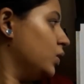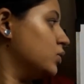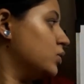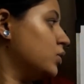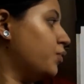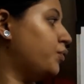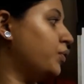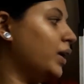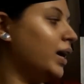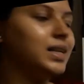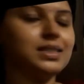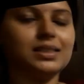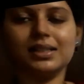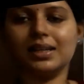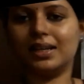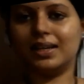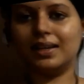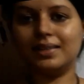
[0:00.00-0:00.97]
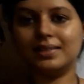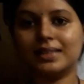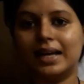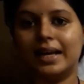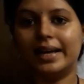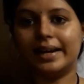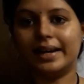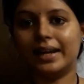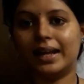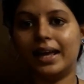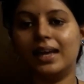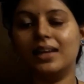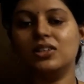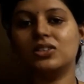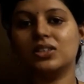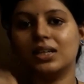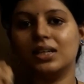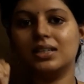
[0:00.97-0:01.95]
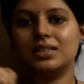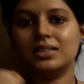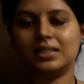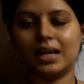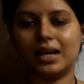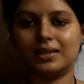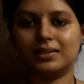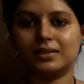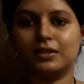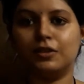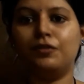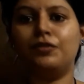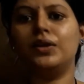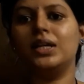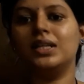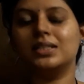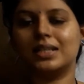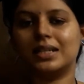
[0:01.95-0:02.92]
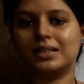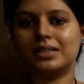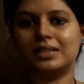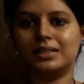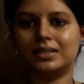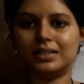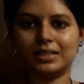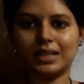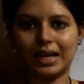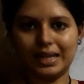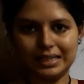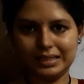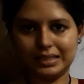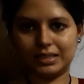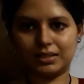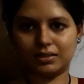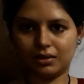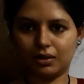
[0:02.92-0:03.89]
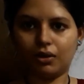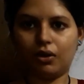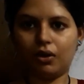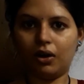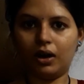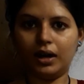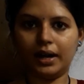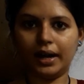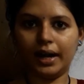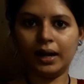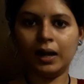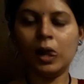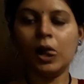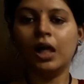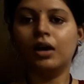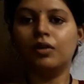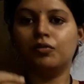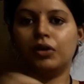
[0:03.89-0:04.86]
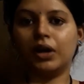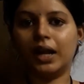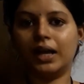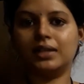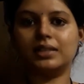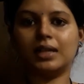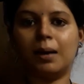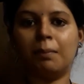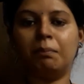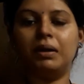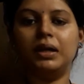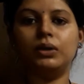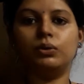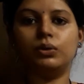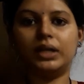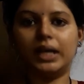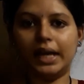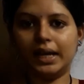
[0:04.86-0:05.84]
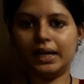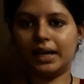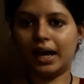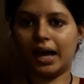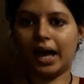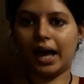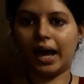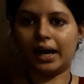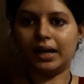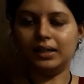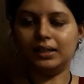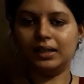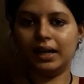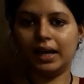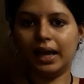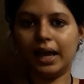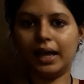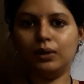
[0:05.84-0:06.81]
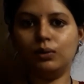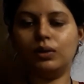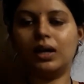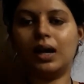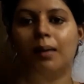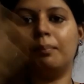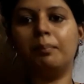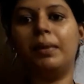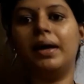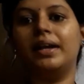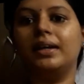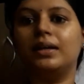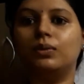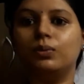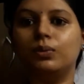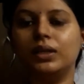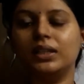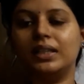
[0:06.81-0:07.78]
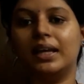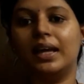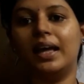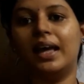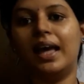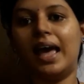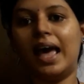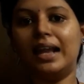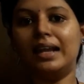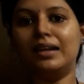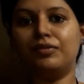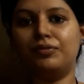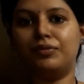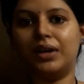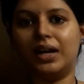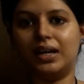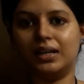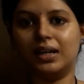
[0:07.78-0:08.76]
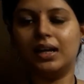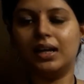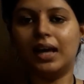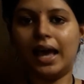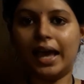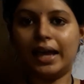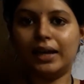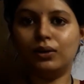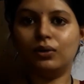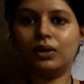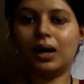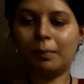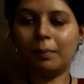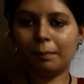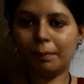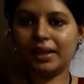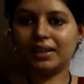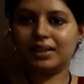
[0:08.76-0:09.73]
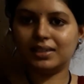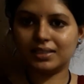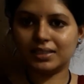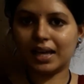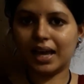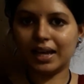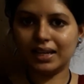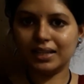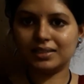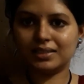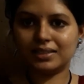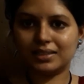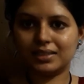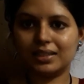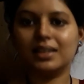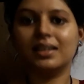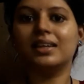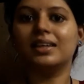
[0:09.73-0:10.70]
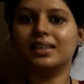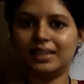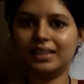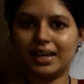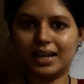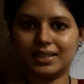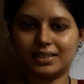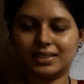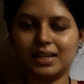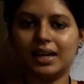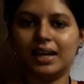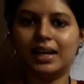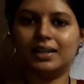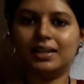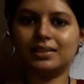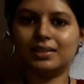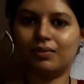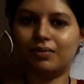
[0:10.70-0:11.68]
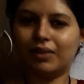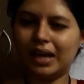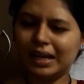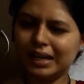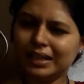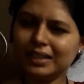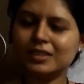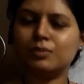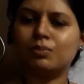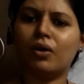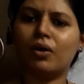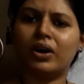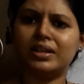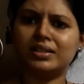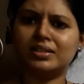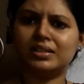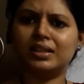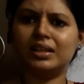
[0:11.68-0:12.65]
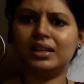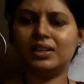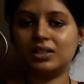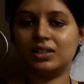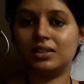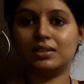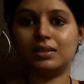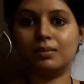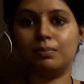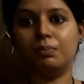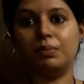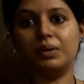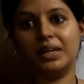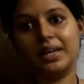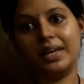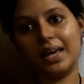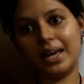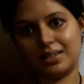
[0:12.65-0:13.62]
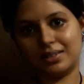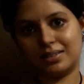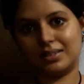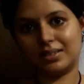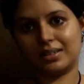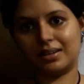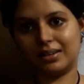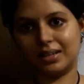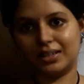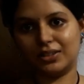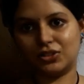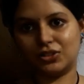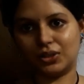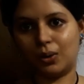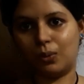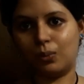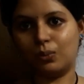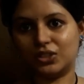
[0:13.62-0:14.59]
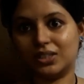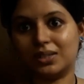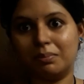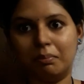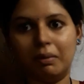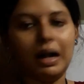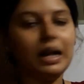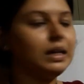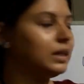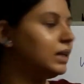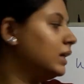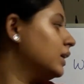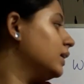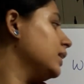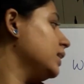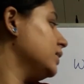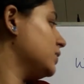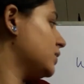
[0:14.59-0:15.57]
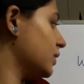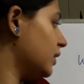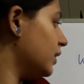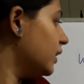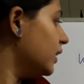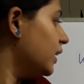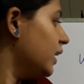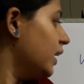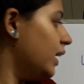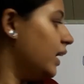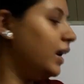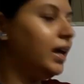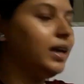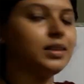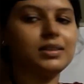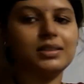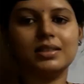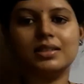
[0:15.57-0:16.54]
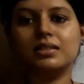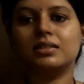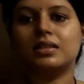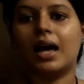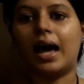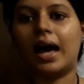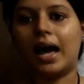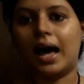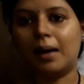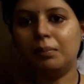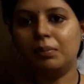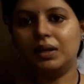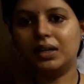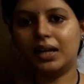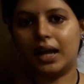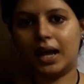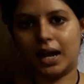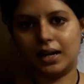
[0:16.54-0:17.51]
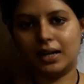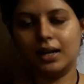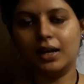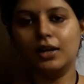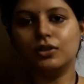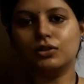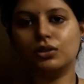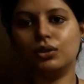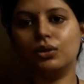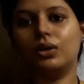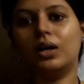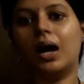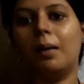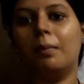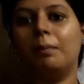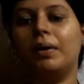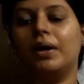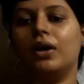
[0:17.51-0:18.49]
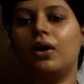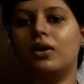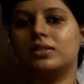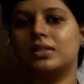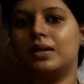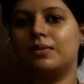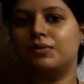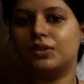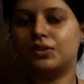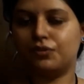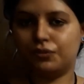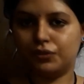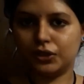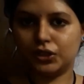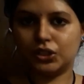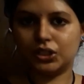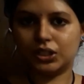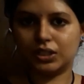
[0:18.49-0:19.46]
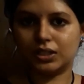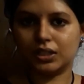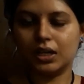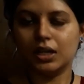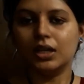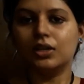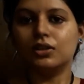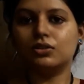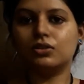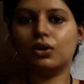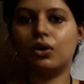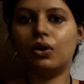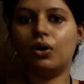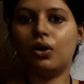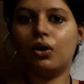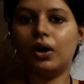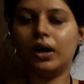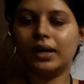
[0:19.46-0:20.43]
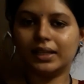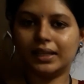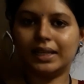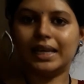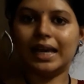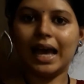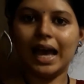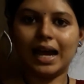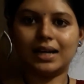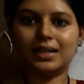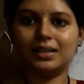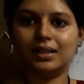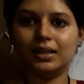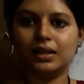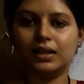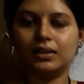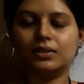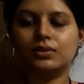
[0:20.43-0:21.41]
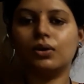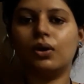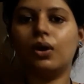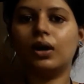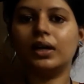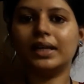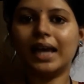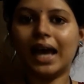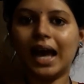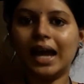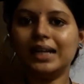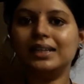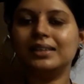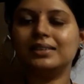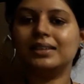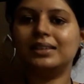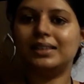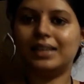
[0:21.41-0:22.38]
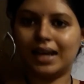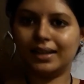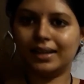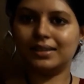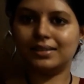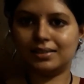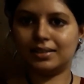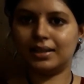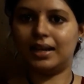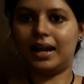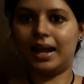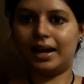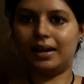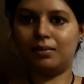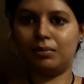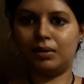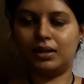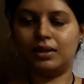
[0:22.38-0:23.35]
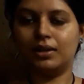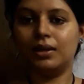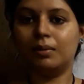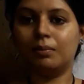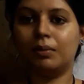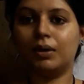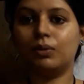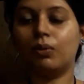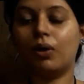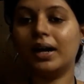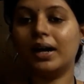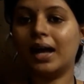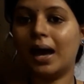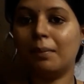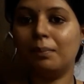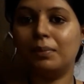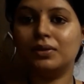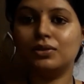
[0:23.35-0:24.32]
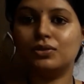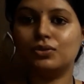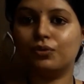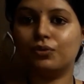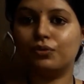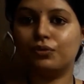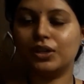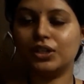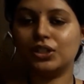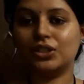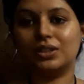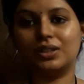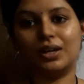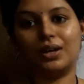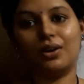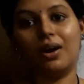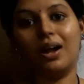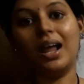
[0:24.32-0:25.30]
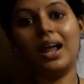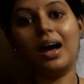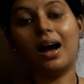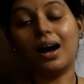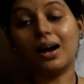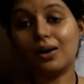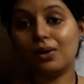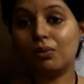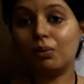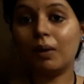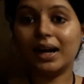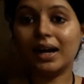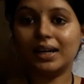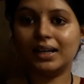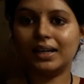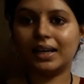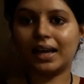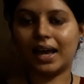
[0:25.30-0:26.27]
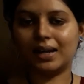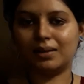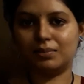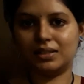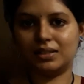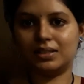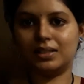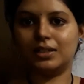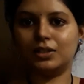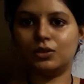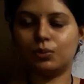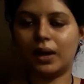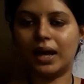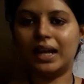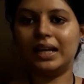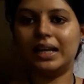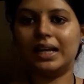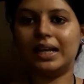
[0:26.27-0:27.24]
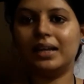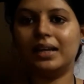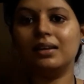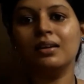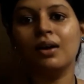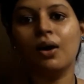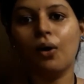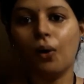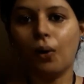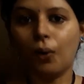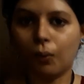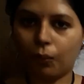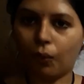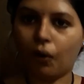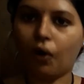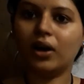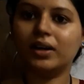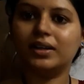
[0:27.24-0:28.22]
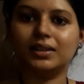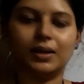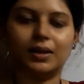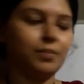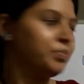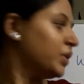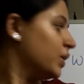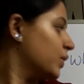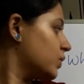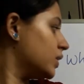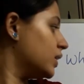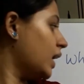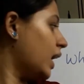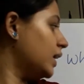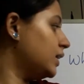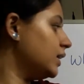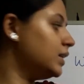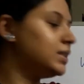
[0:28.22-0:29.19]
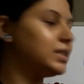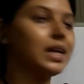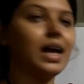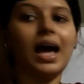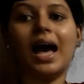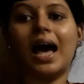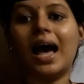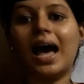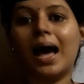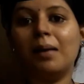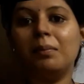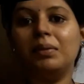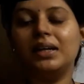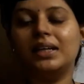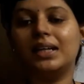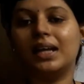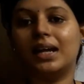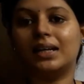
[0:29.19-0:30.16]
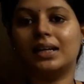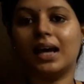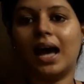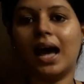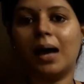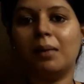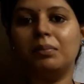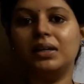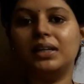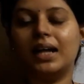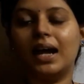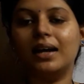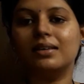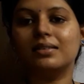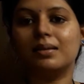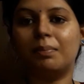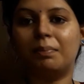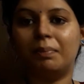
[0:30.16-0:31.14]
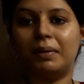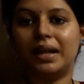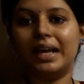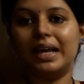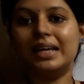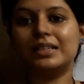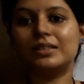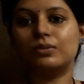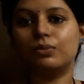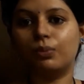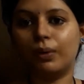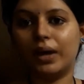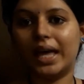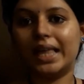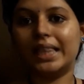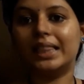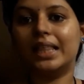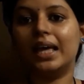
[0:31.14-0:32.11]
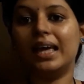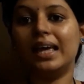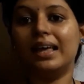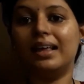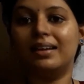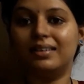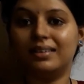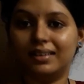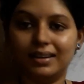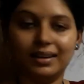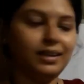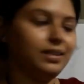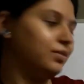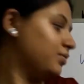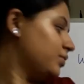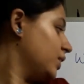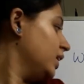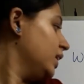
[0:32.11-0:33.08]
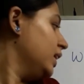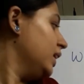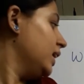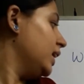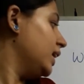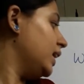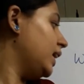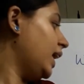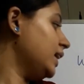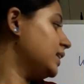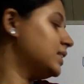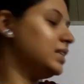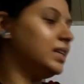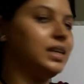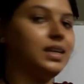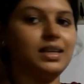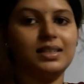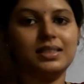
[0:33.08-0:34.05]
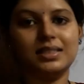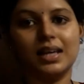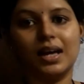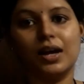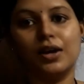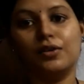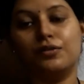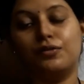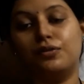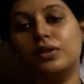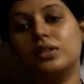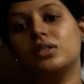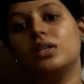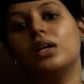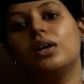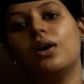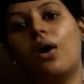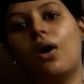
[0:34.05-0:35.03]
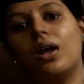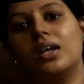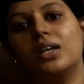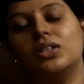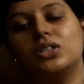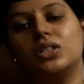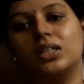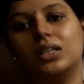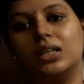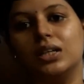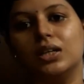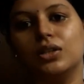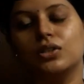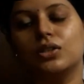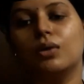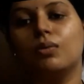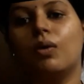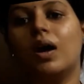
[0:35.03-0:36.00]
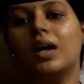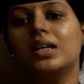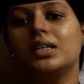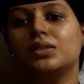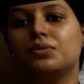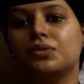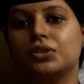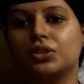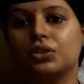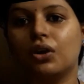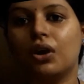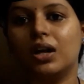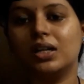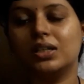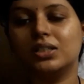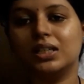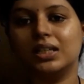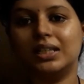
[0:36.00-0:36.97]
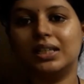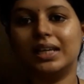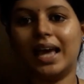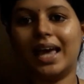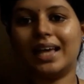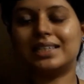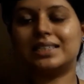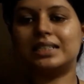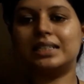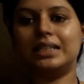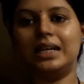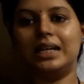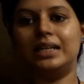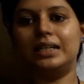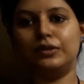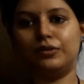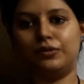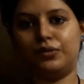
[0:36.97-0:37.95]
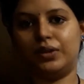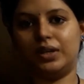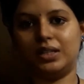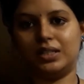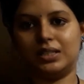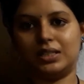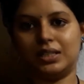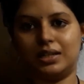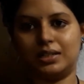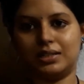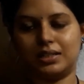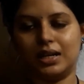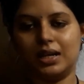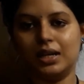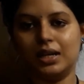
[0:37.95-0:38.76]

So first is range in size. Differences in size. Alright. For example, you take ant and you compare it with elephant and you compare the size. Yes, it is a very smallest creature, it's the biggest creature, which is a bulky creature. Next is habitat. So you compare yourself with fishes. So cat. So cat is a terrestrial animal. But what happens to fish? They are all aquatic animals. They dwell in water. So that is habitat. Habitat is a place where they live. Next is physiology. So what is physiology? The external differences.